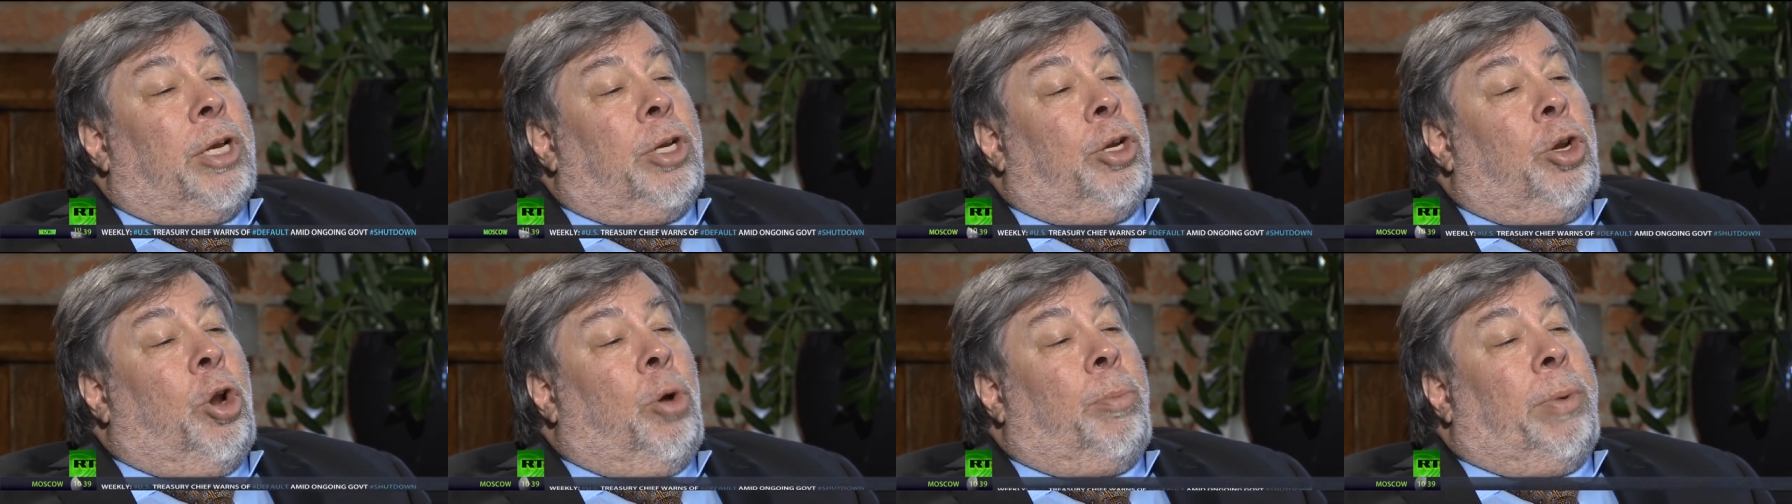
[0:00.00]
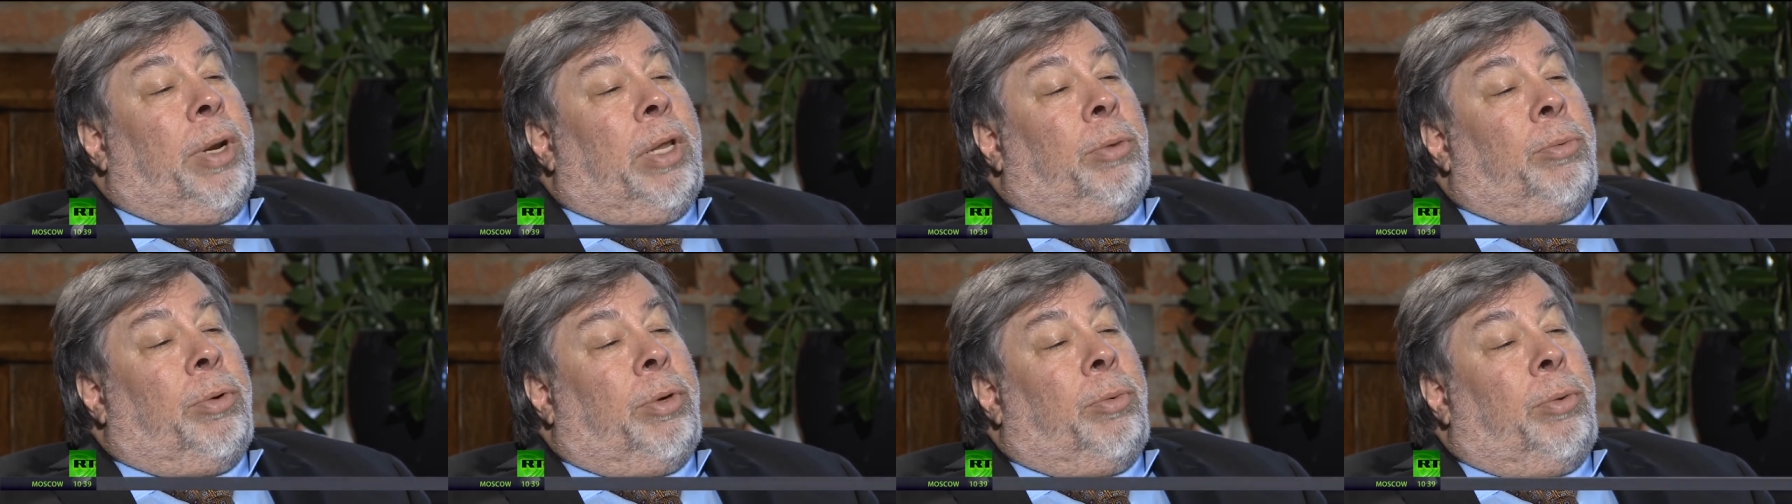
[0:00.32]

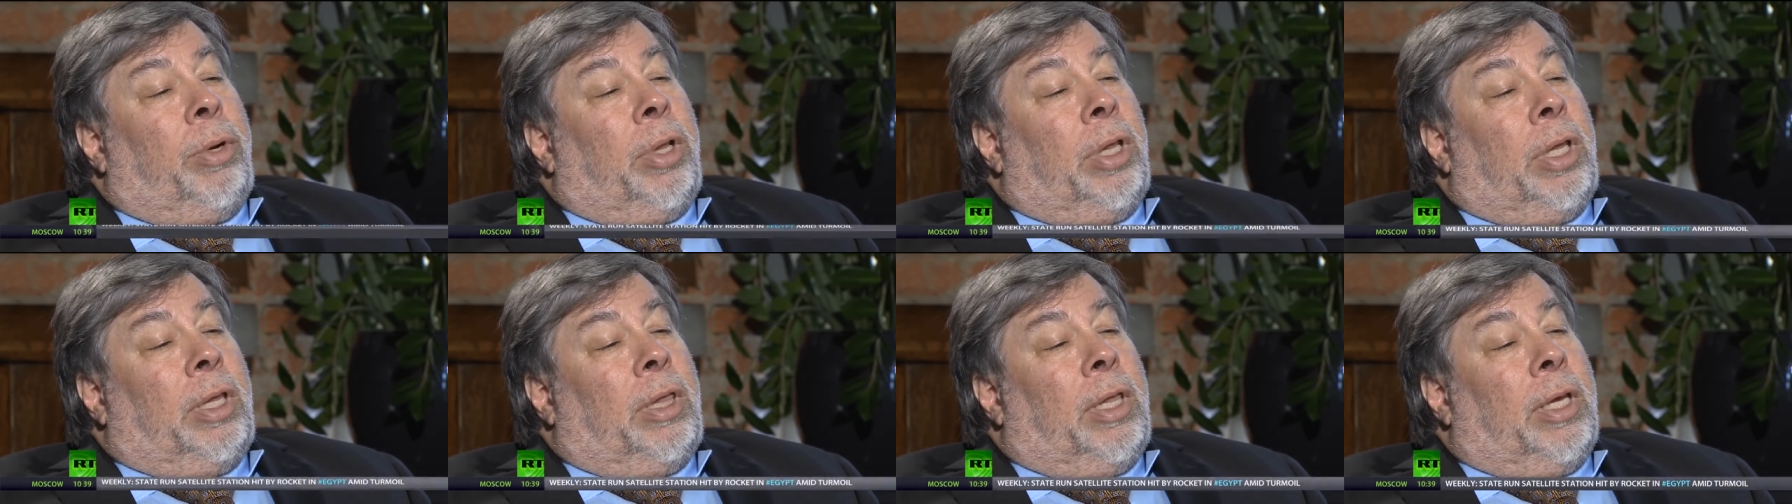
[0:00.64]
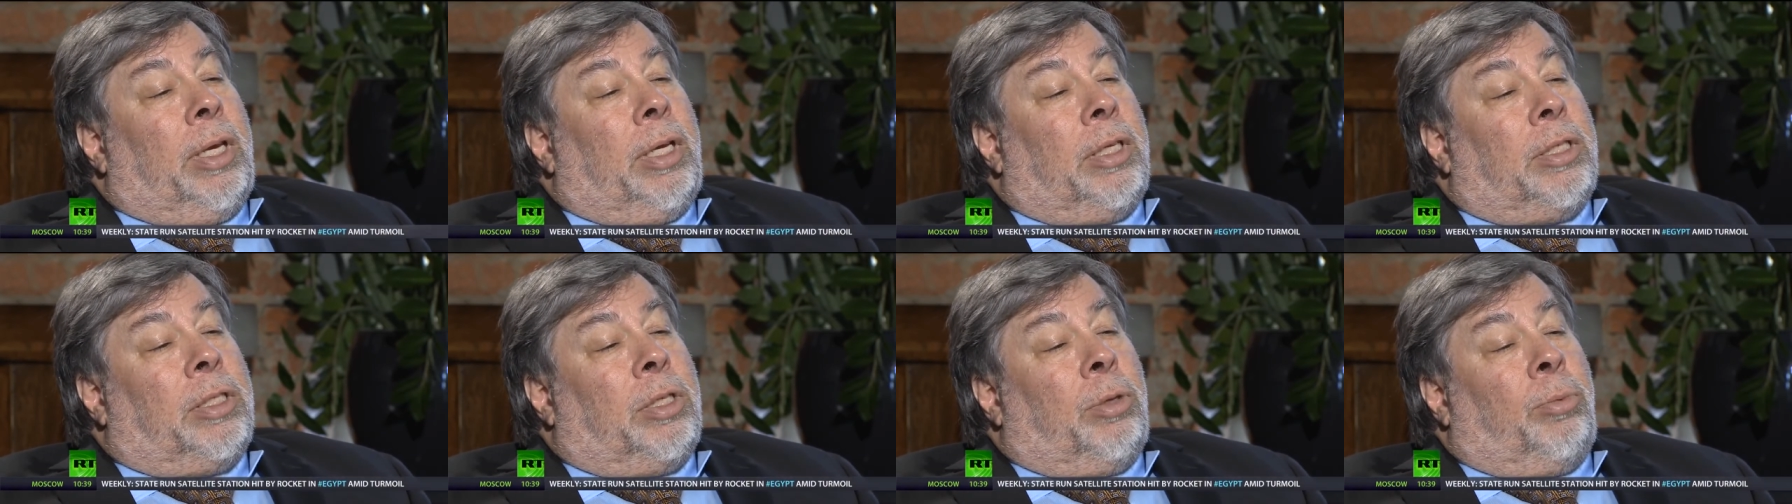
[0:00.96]
nobody would really
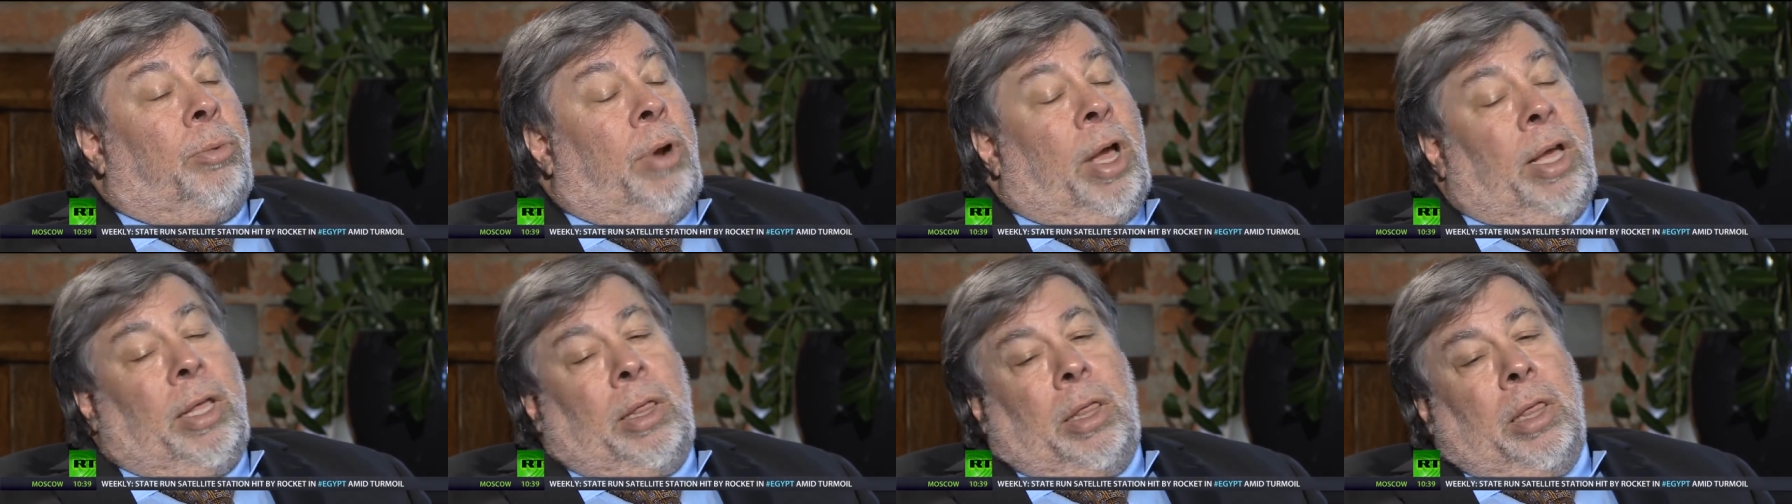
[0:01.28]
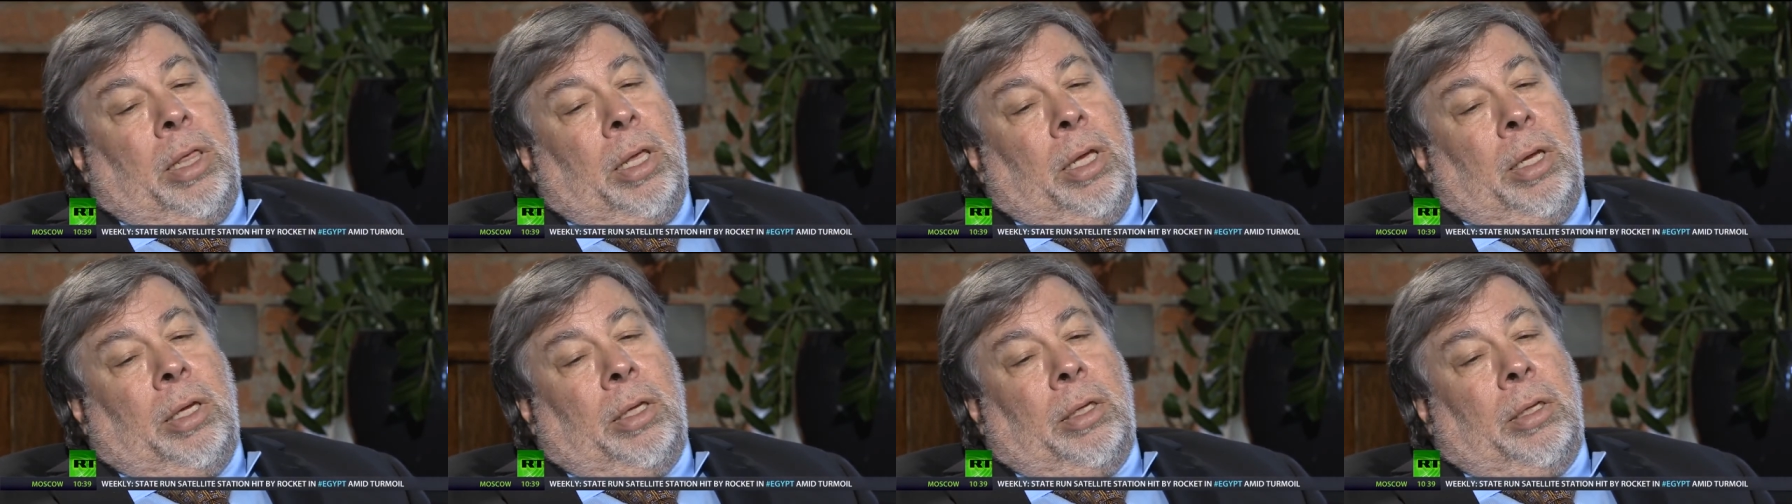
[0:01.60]
think it's the right
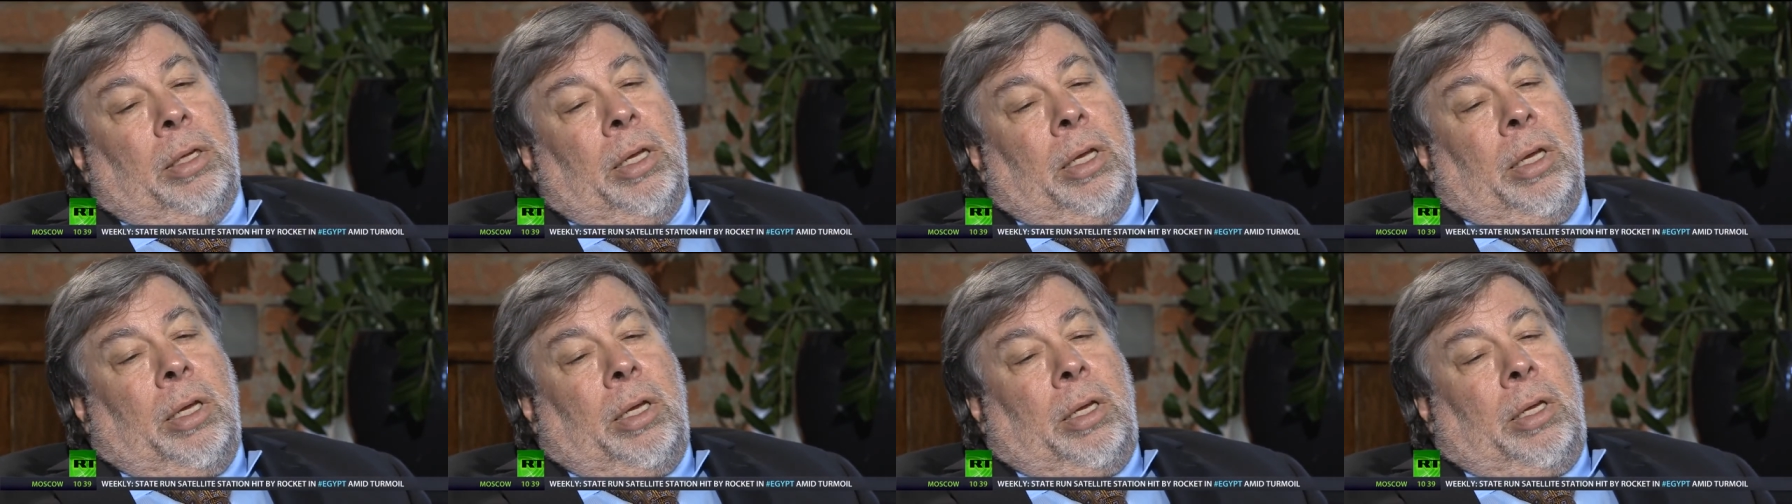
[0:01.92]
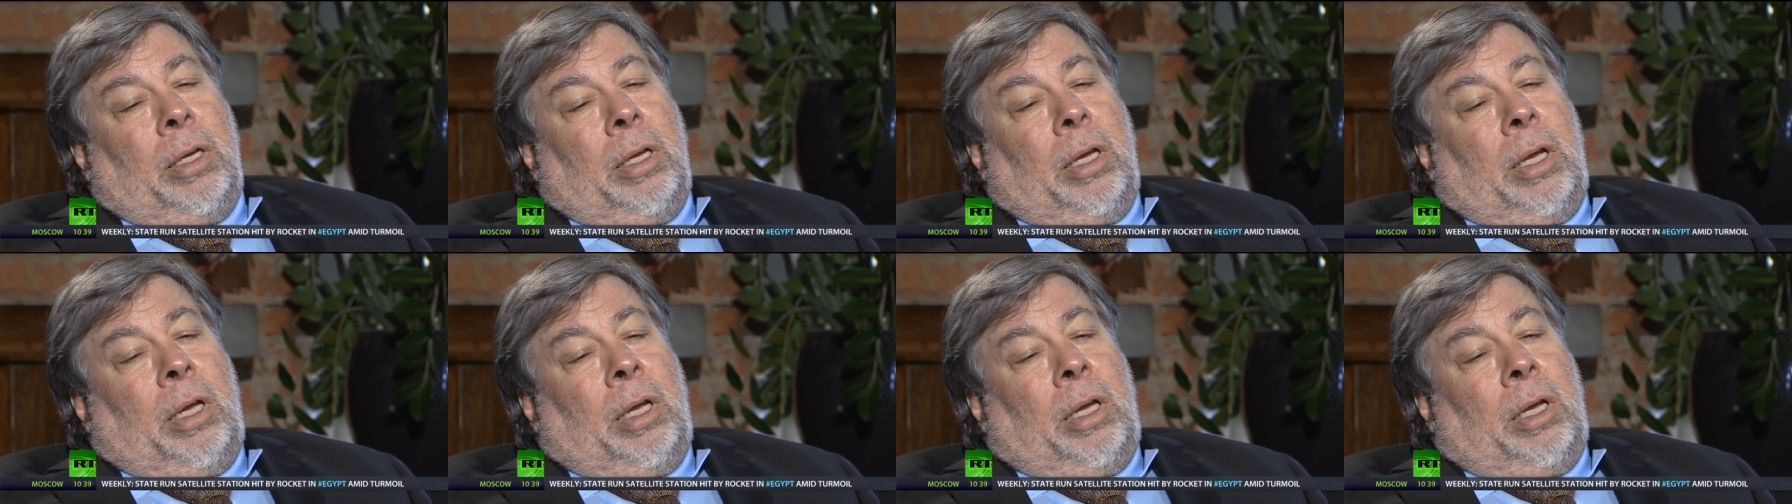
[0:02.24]
thing.
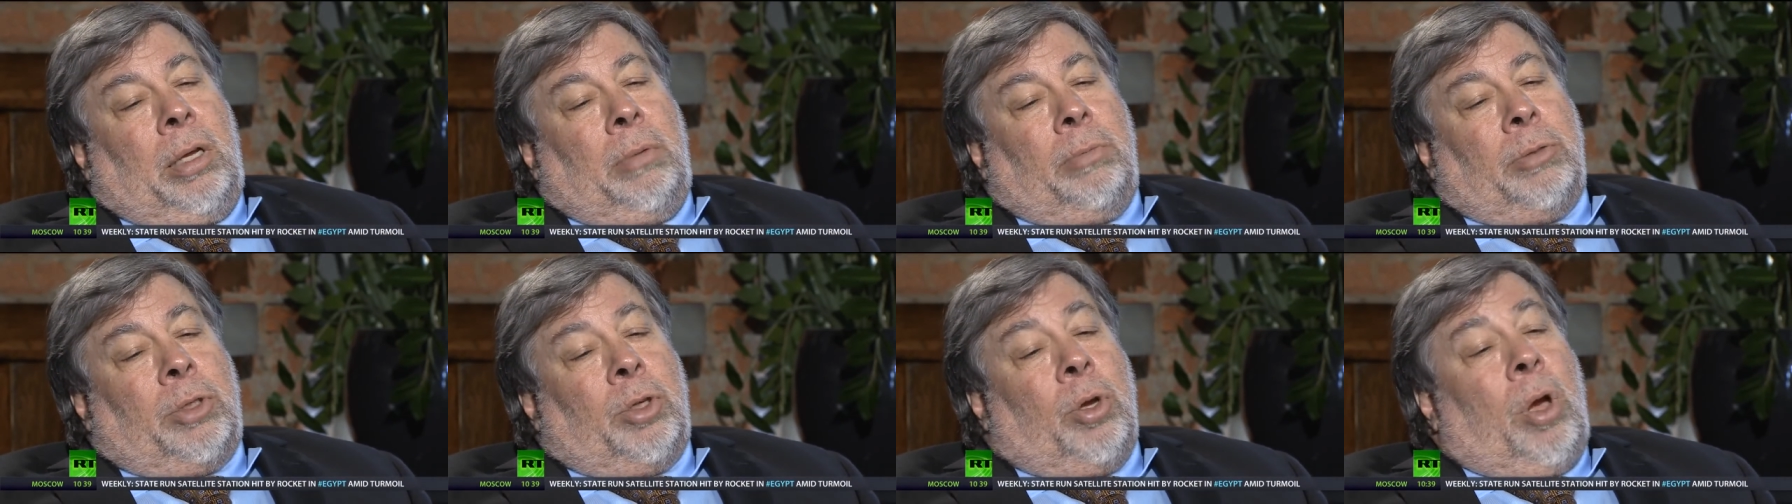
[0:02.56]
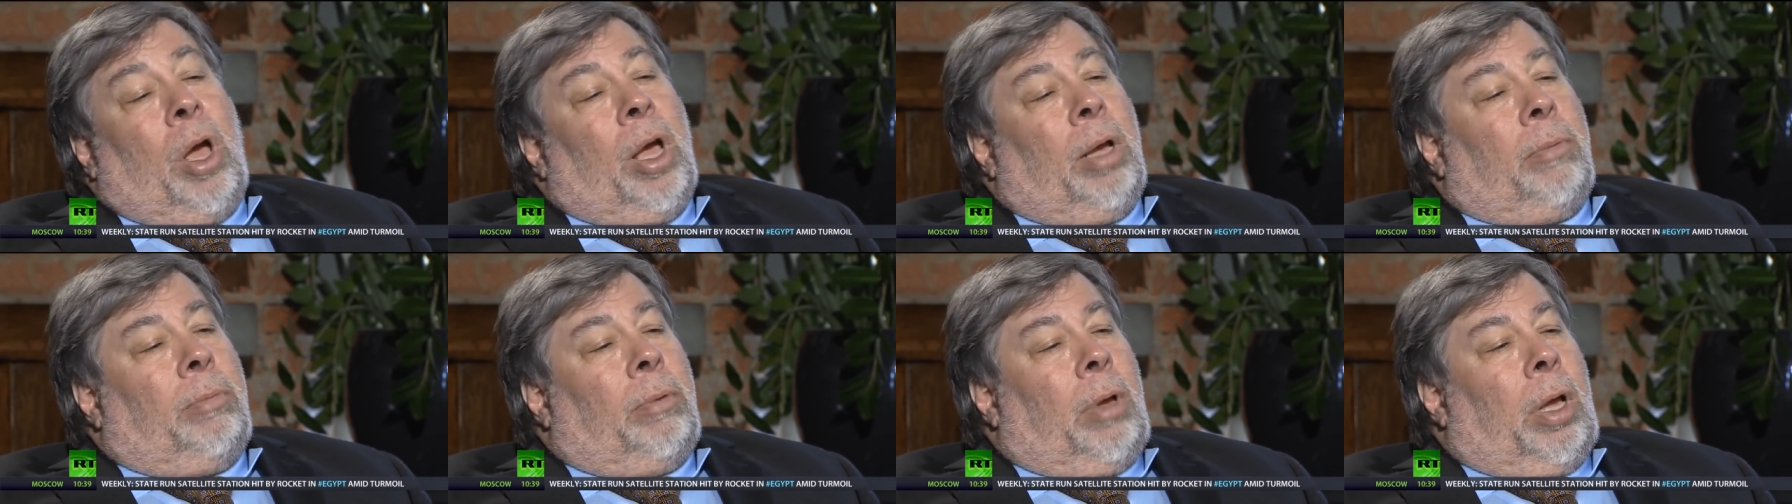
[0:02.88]

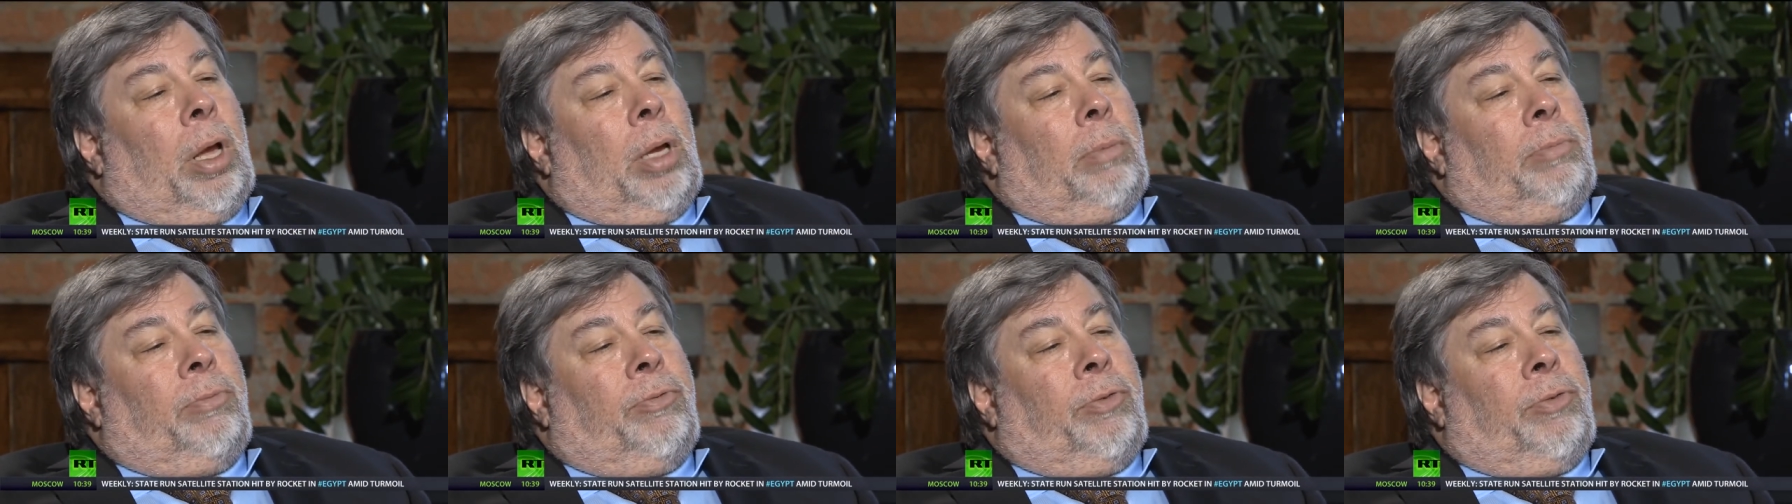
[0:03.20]
So I'm